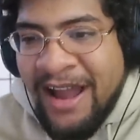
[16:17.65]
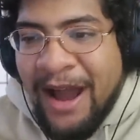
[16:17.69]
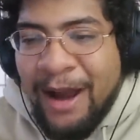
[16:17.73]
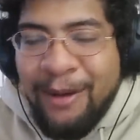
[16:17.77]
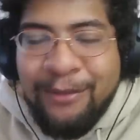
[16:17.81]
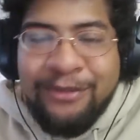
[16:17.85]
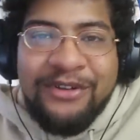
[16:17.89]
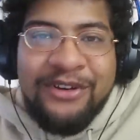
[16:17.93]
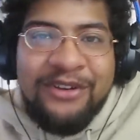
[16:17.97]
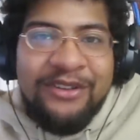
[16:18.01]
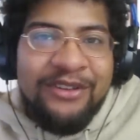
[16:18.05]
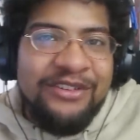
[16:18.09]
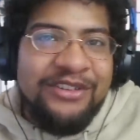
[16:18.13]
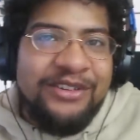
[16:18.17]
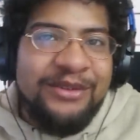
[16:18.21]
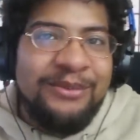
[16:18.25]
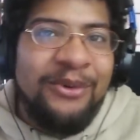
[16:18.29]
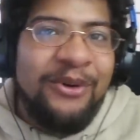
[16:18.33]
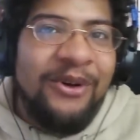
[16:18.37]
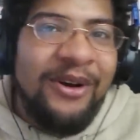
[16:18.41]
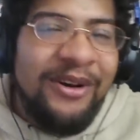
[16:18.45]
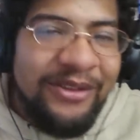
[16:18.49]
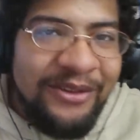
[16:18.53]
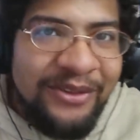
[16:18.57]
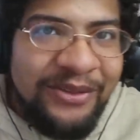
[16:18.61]
I'm sure there's some
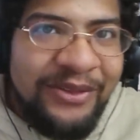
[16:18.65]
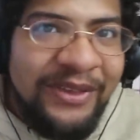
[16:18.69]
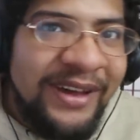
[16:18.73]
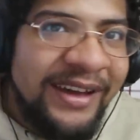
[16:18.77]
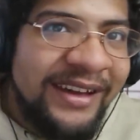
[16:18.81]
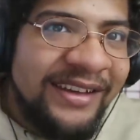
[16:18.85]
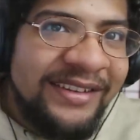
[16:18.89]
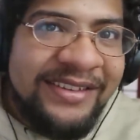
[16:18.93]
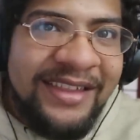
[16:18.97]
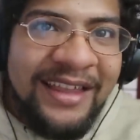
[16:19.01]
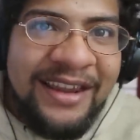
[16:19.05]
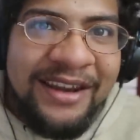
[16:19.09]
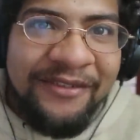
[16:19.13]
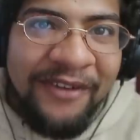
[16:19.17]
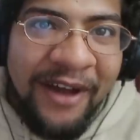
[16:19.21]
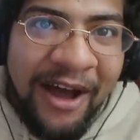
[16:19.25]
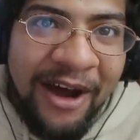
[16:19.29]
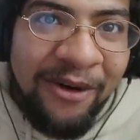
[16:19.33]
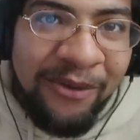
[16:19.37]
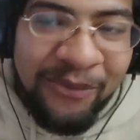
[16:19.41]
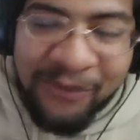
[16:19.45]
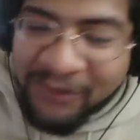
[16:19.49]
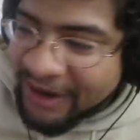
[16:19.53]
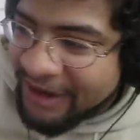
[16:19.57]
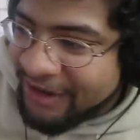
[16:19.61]
more other things that have
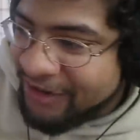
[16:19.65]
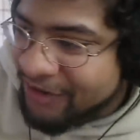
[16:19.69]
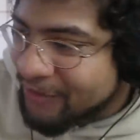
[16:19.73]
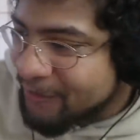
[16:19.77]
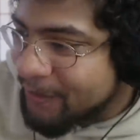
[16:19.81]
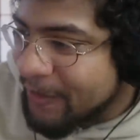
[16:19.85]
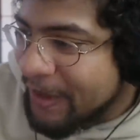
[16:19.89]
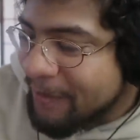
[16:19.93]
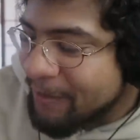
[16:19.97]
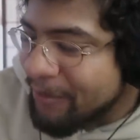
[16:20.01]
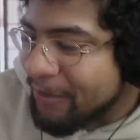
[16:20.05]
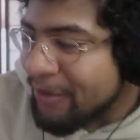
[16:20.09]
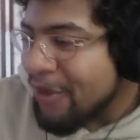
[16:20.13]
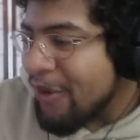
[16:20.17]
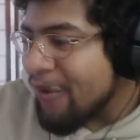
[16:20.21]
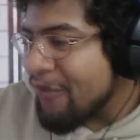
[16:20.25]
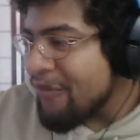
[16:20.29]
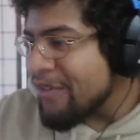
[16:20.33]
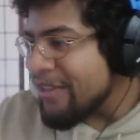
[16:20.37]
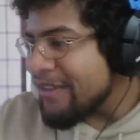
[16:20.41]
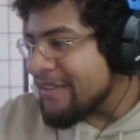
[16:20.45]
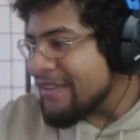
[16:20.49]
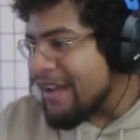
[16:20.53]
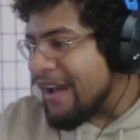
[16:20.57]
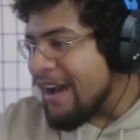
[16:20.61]
outraged people
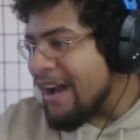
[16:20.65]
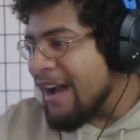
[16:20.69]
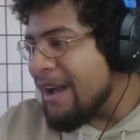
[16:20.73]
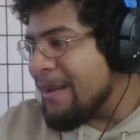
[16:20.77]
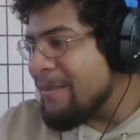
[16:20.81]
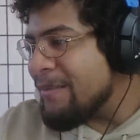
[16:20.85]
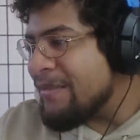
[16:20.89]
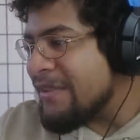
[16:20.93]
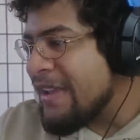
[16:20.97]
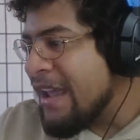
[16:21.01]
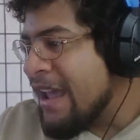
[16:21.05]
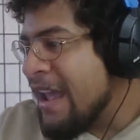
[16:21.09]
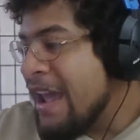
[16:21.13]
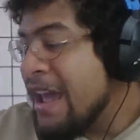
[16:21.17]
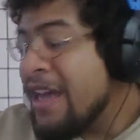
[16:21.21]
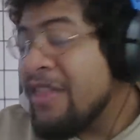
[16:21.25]
over the times.